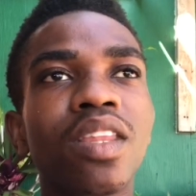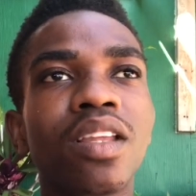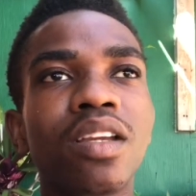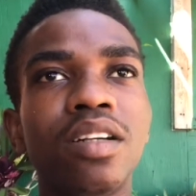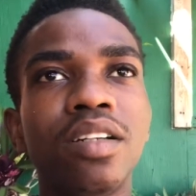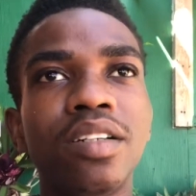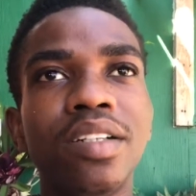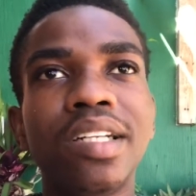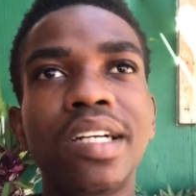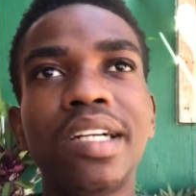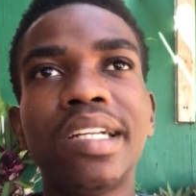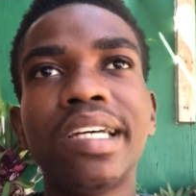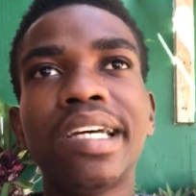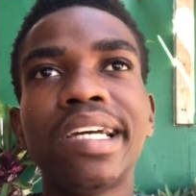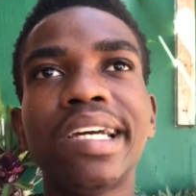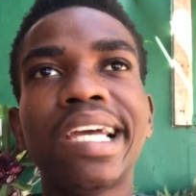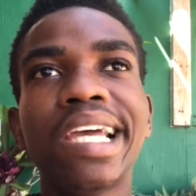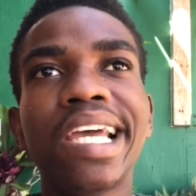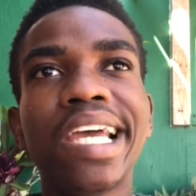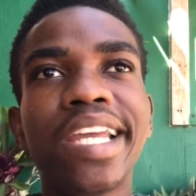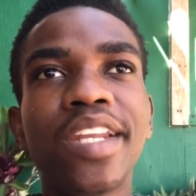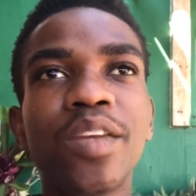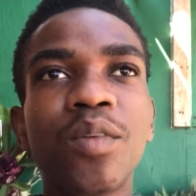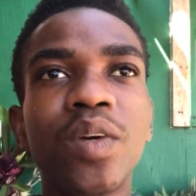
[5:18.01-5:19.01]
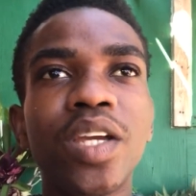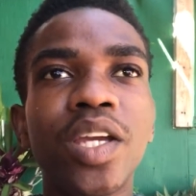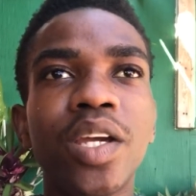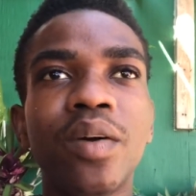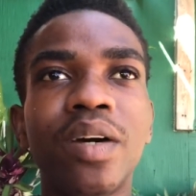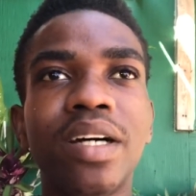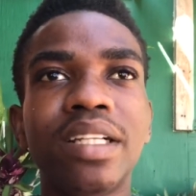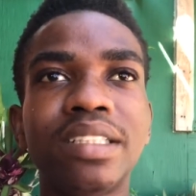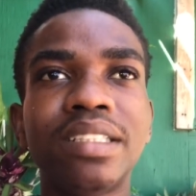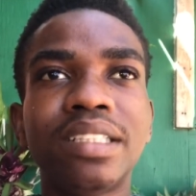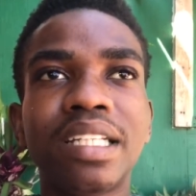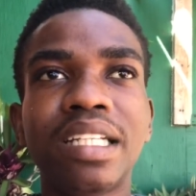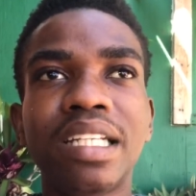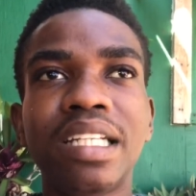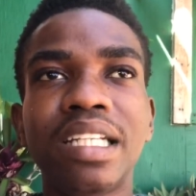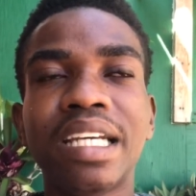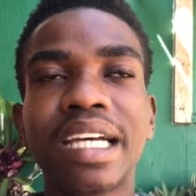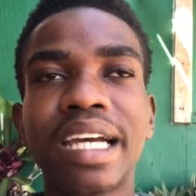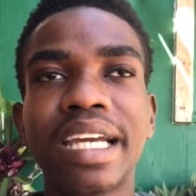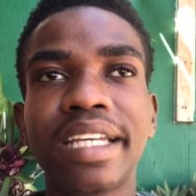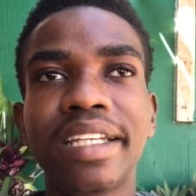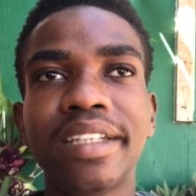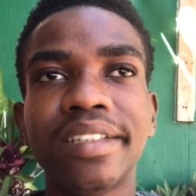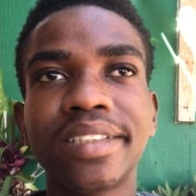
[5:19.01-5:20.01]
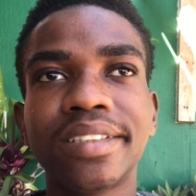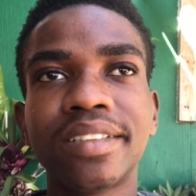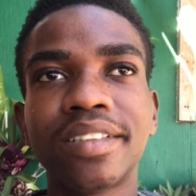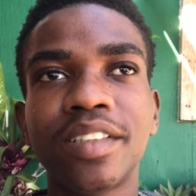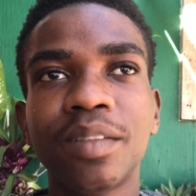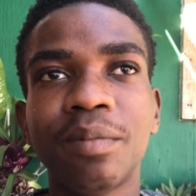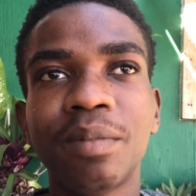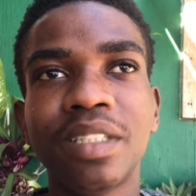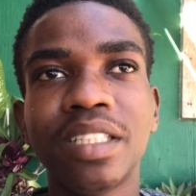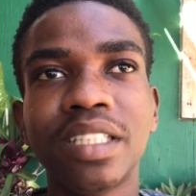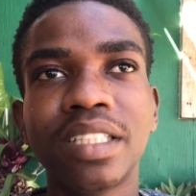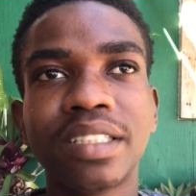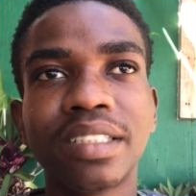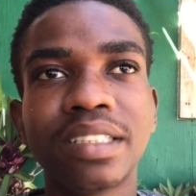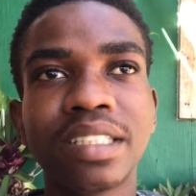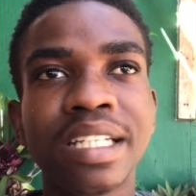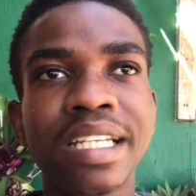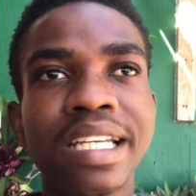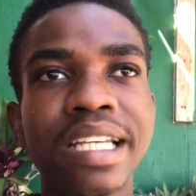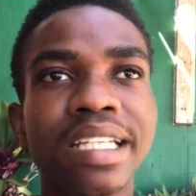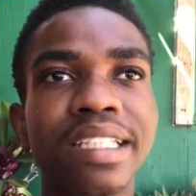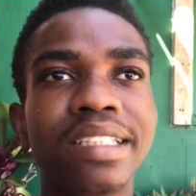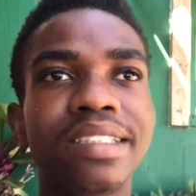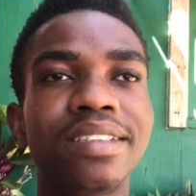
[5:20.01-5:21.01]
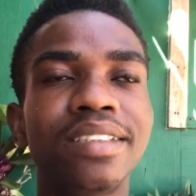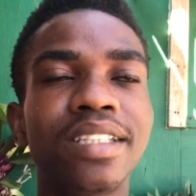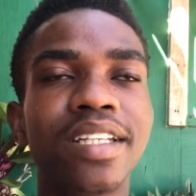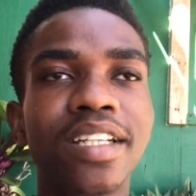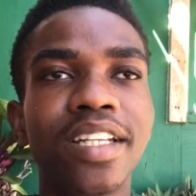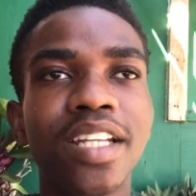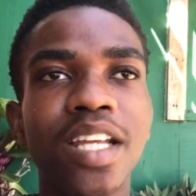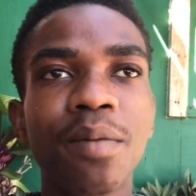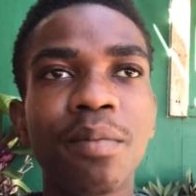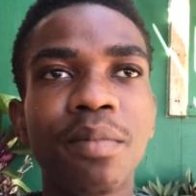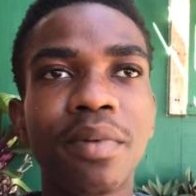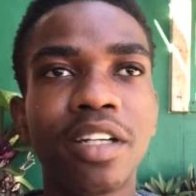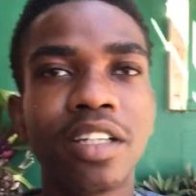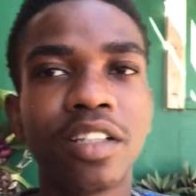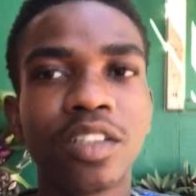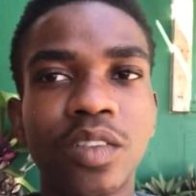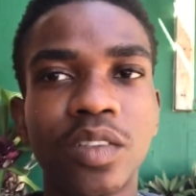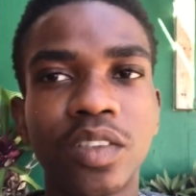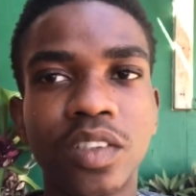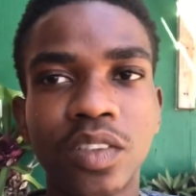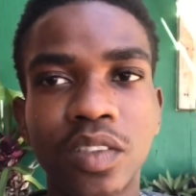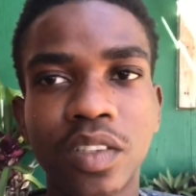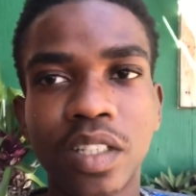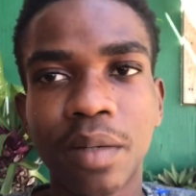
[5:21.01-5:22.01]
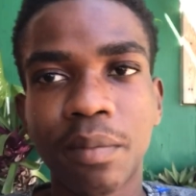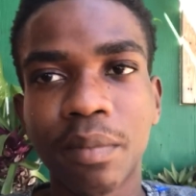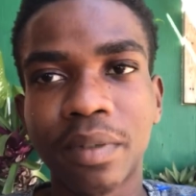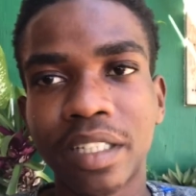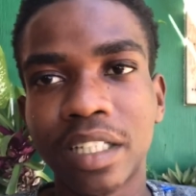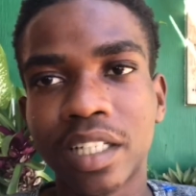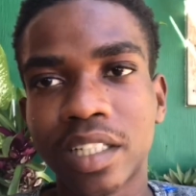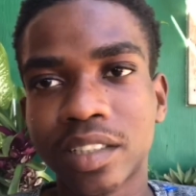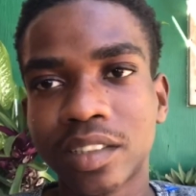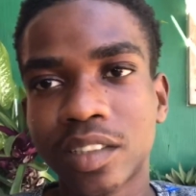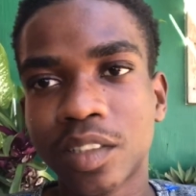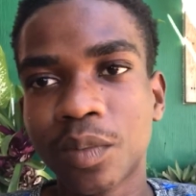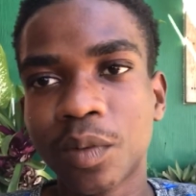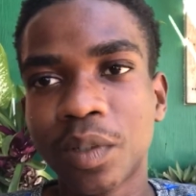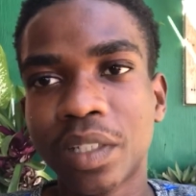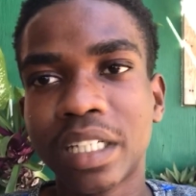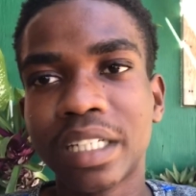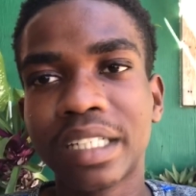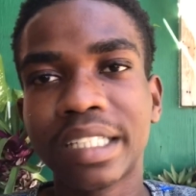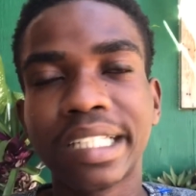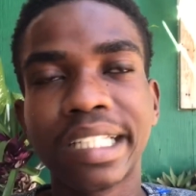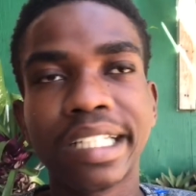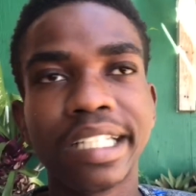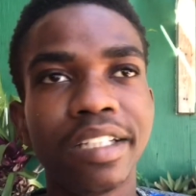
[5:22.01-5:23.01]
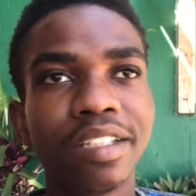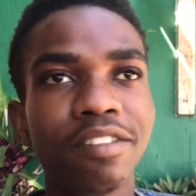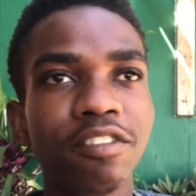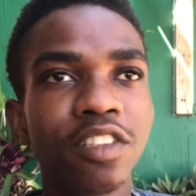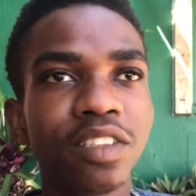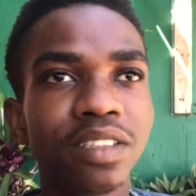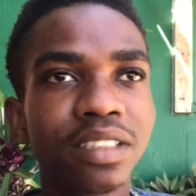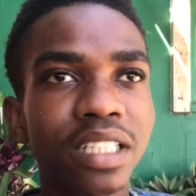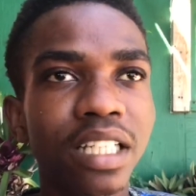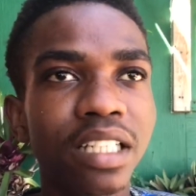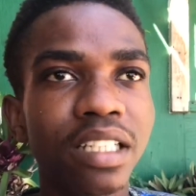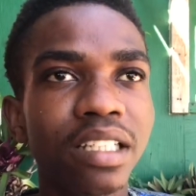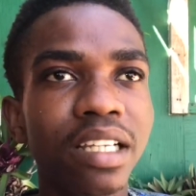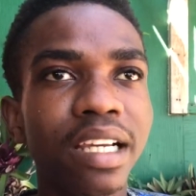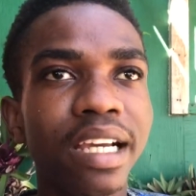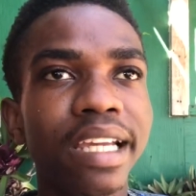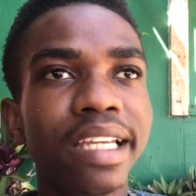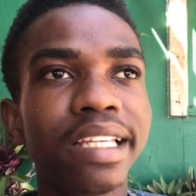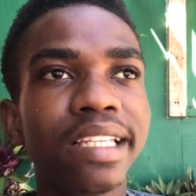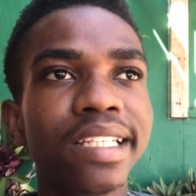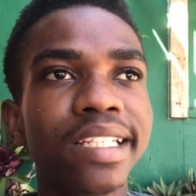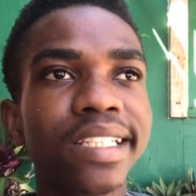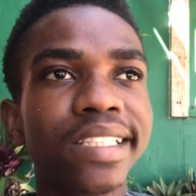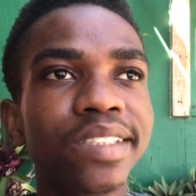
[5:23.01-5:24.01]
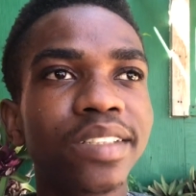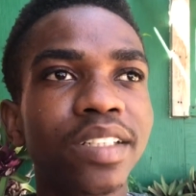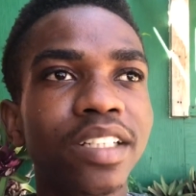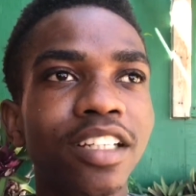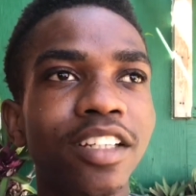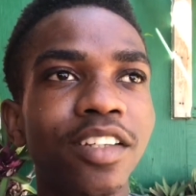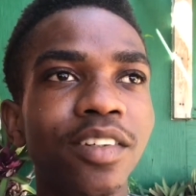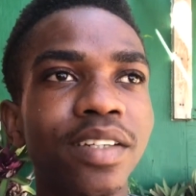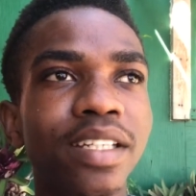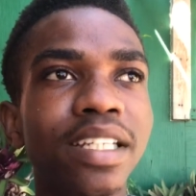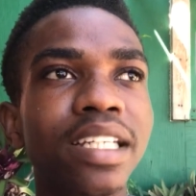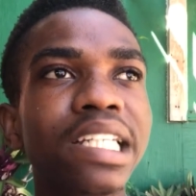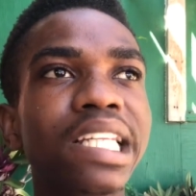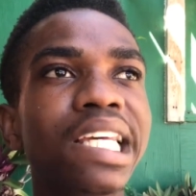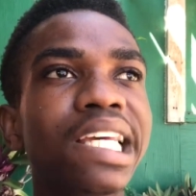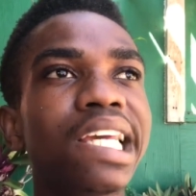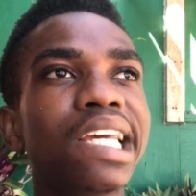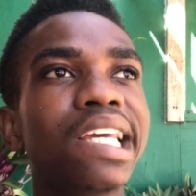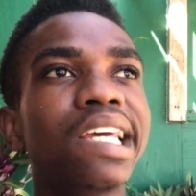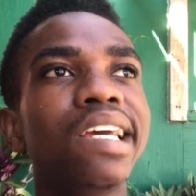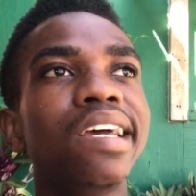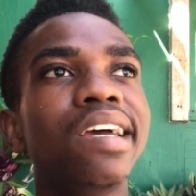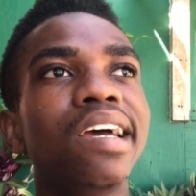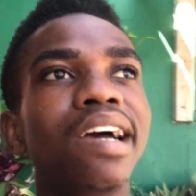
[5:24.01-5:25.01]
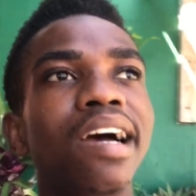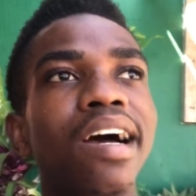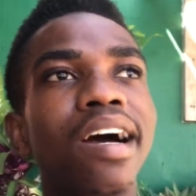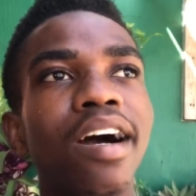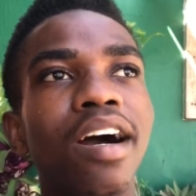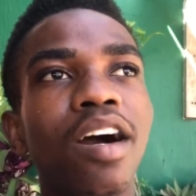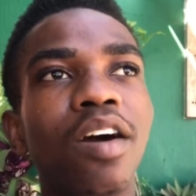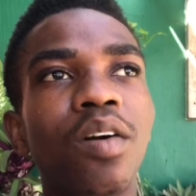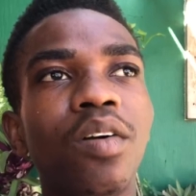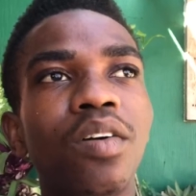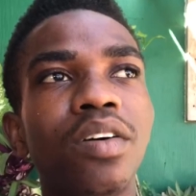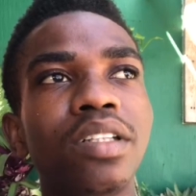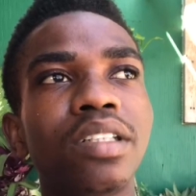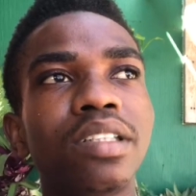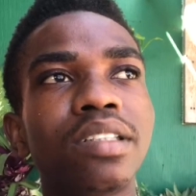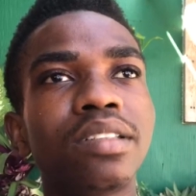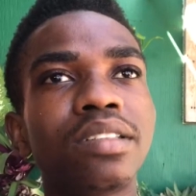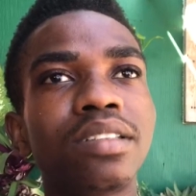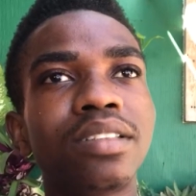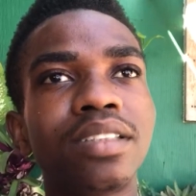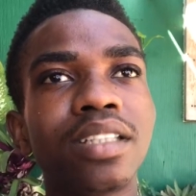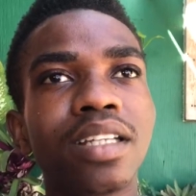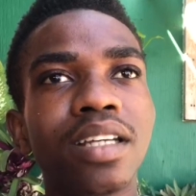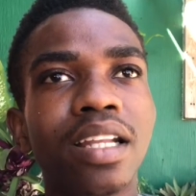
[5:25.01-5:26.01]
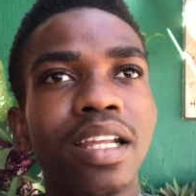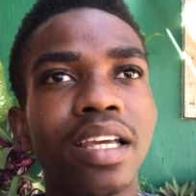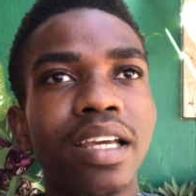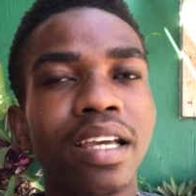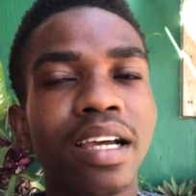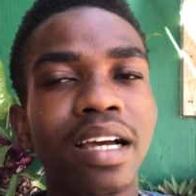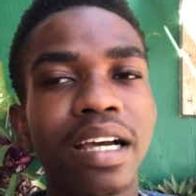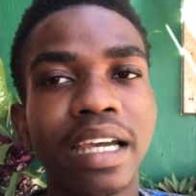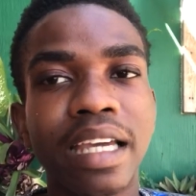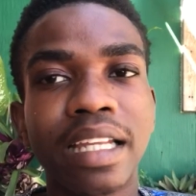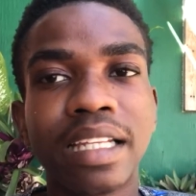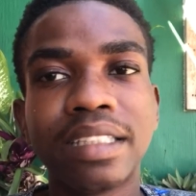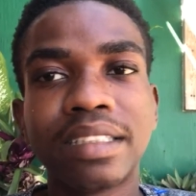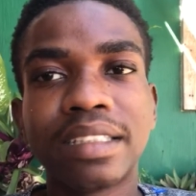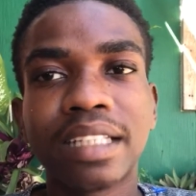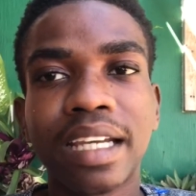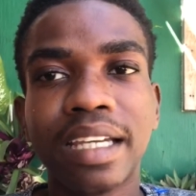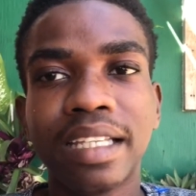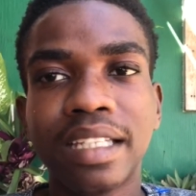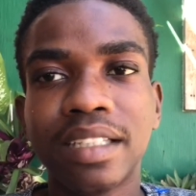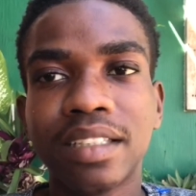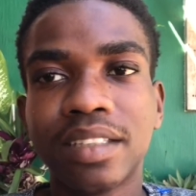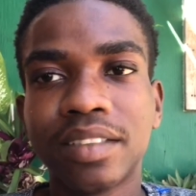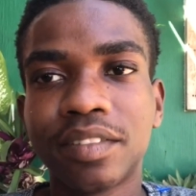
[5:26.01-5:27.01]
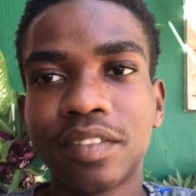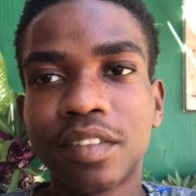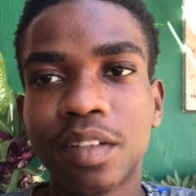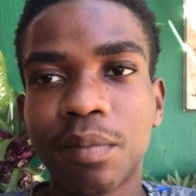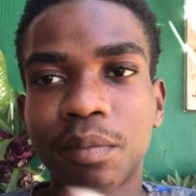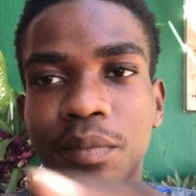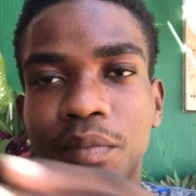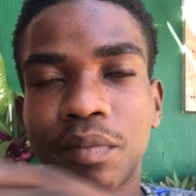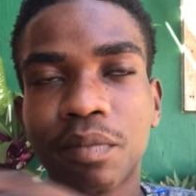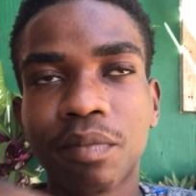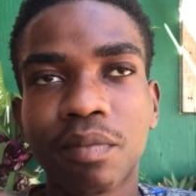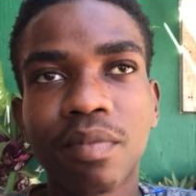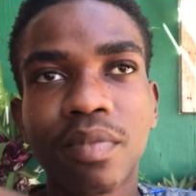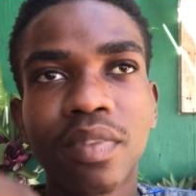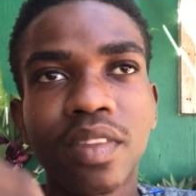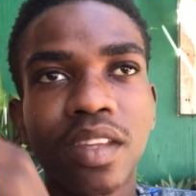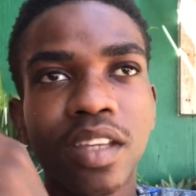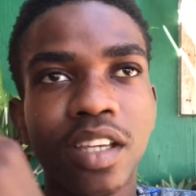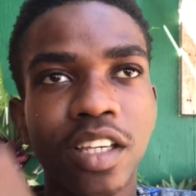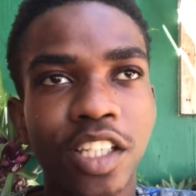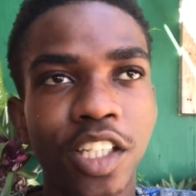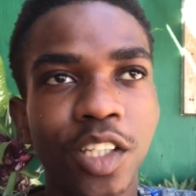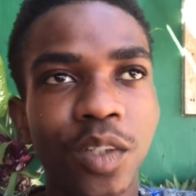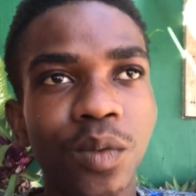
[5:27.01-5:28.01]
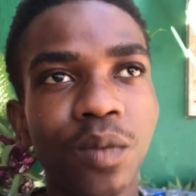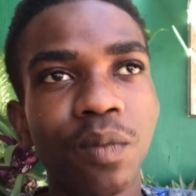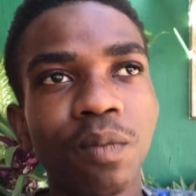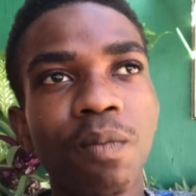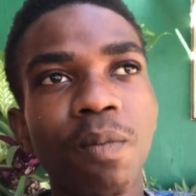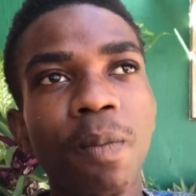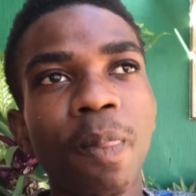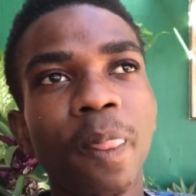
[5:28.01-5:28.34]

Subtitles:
You go down there. Anyway, you want to send any ideas to me, just send them, and I'm going to do them. So when I, if you send your ideas and I'm doing it, I'm going to say, like, I get these ideas from you.